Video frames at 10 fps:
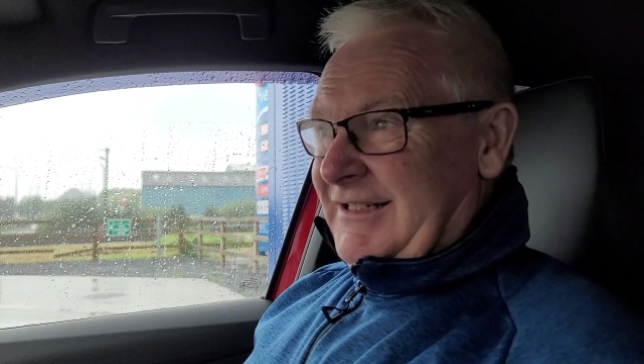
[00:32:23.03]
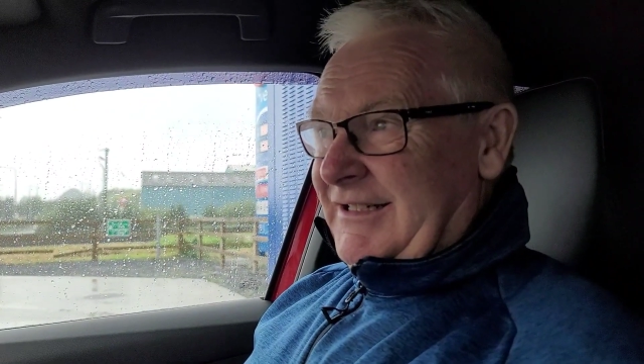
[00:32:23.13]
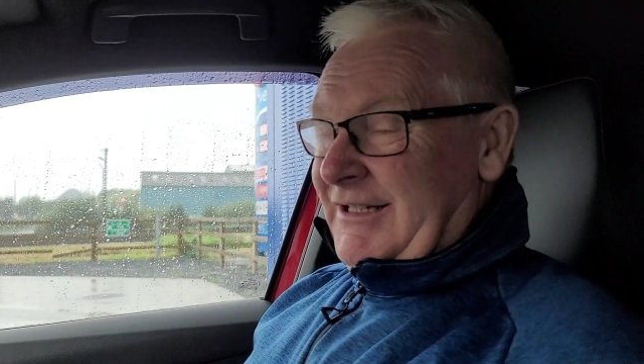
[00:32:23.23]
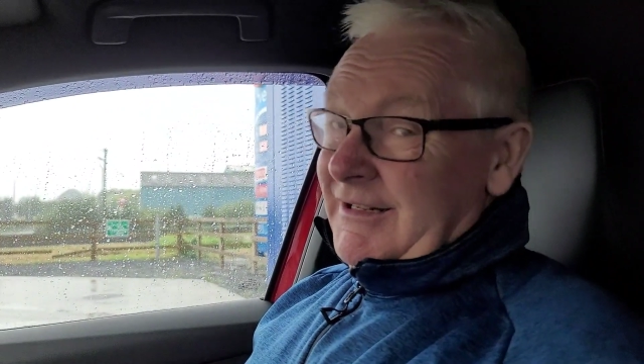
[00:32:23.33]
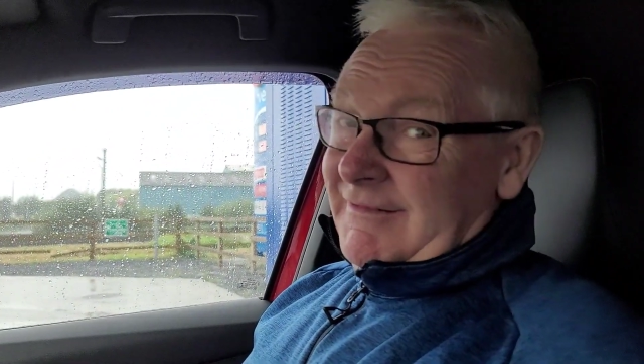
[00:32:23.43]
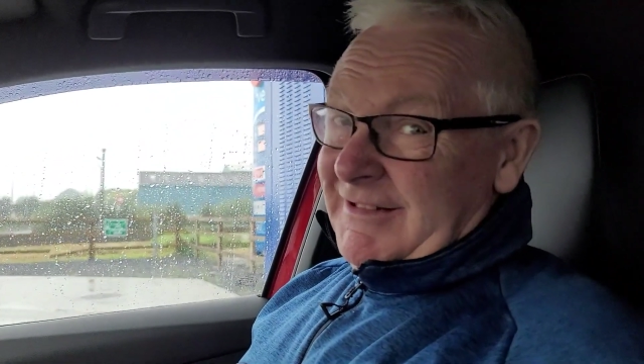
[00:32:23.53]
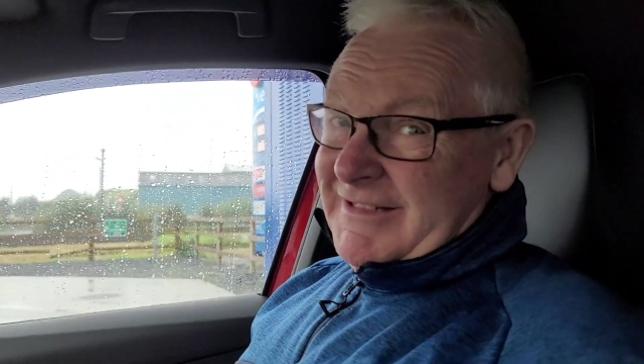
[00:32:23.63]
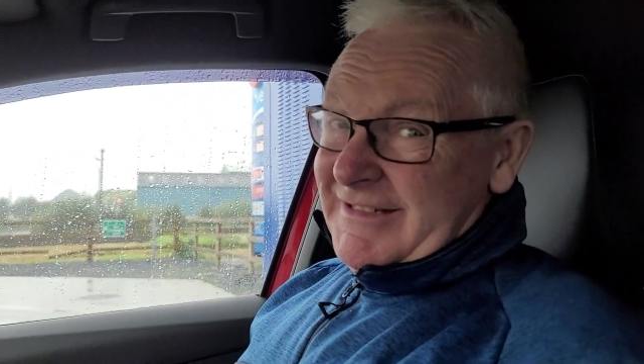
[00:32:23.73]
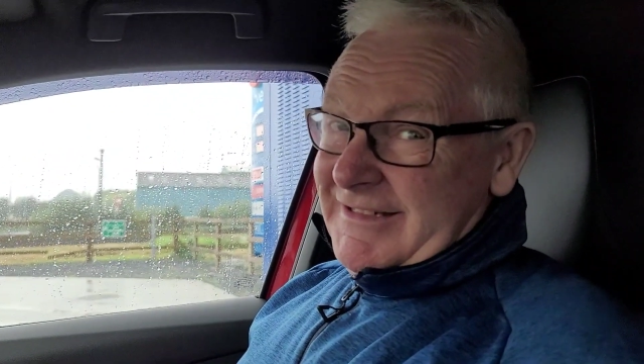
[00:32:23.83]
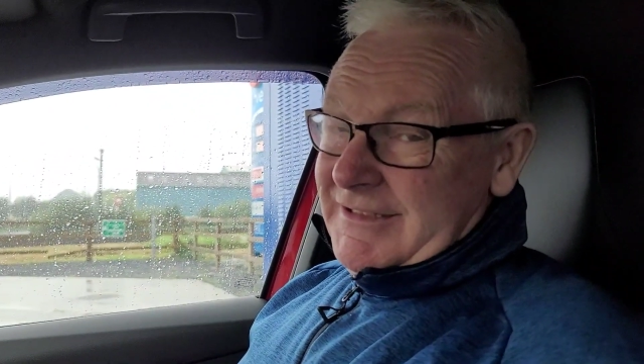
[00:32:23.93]

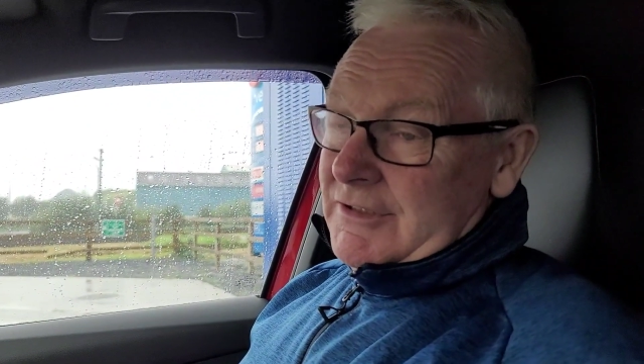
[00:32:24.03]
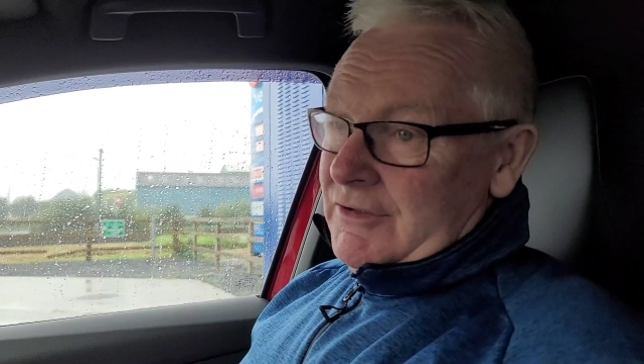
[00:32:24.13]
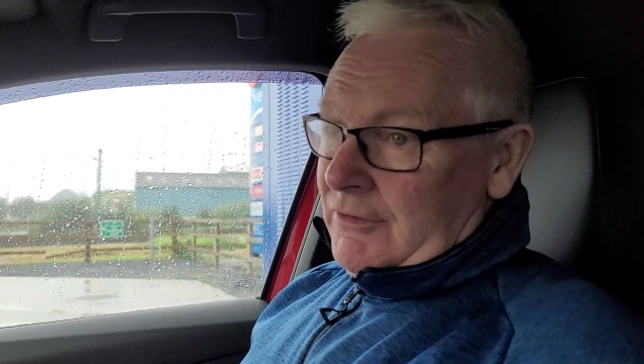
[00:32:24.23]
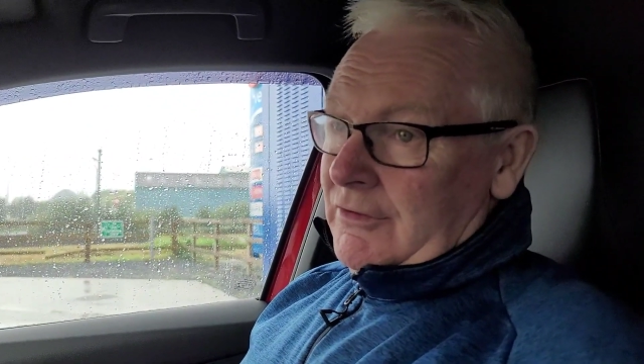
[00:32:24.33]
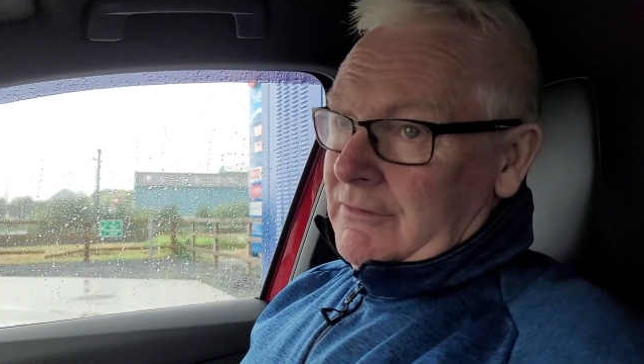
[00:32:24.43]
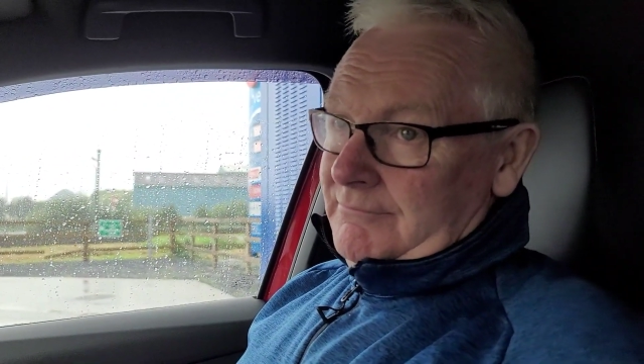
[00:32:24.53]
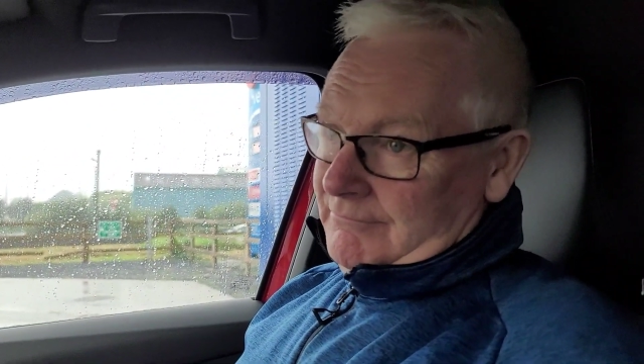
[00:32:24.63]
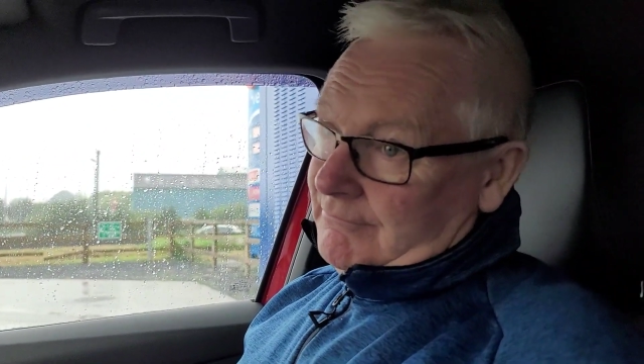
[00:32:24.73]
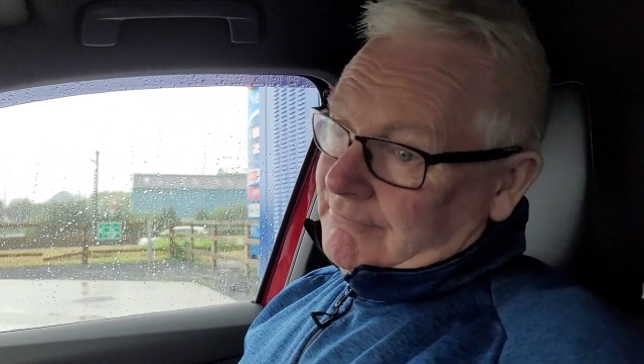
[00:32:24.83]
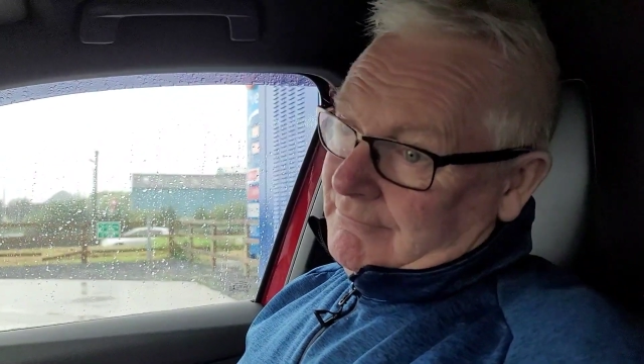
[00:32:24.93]
kilowatts, so
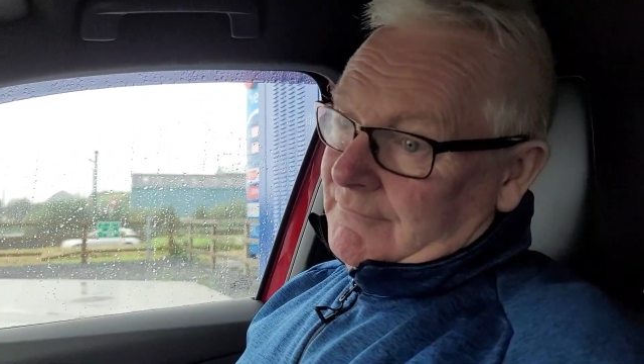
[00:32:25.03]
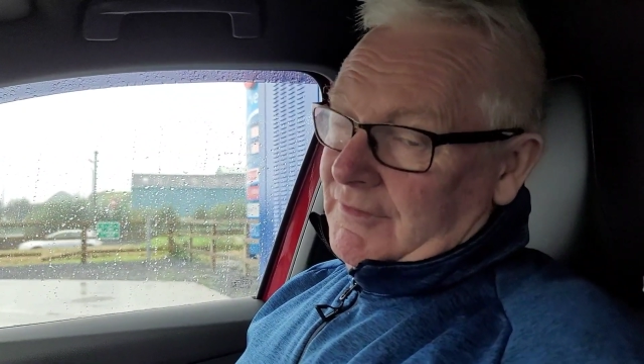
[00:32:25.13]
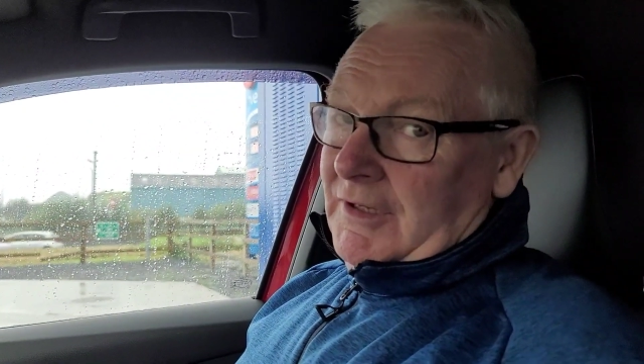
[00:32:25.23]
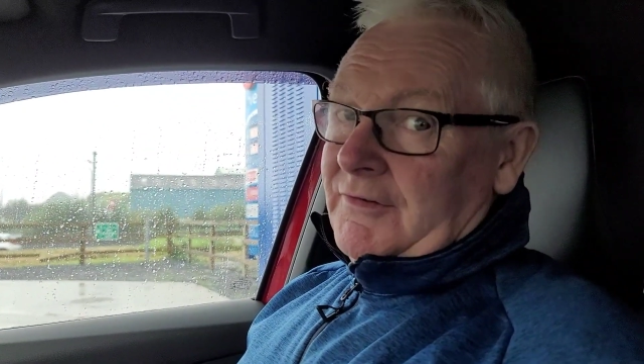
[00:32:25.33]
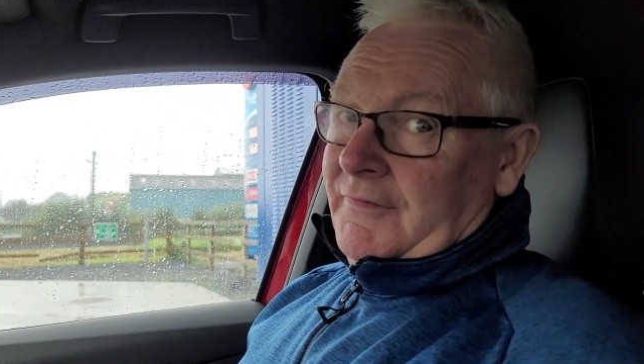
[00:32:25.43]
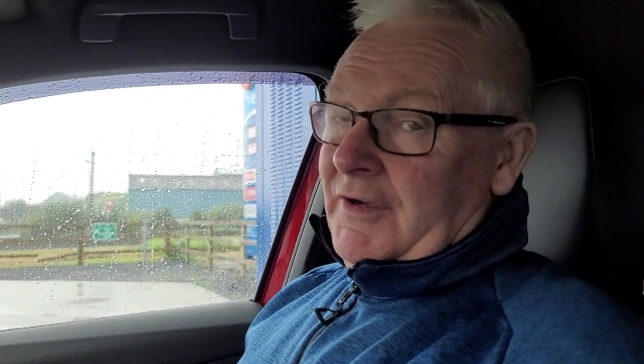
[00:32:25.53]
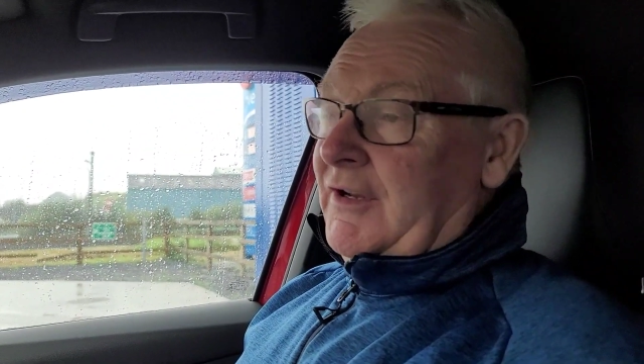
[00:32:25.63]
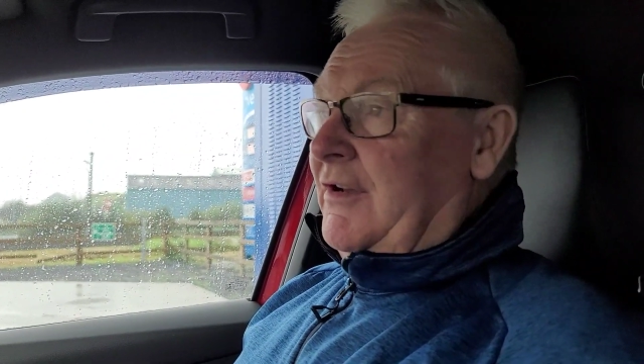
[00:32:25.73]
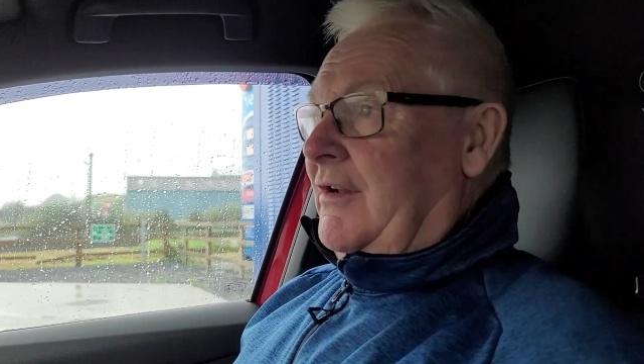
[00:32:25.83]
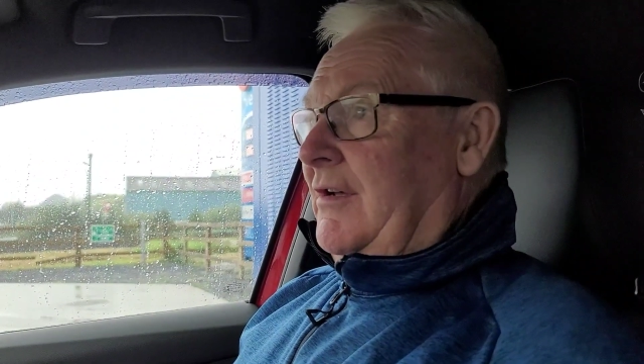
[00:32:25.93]
that's fine.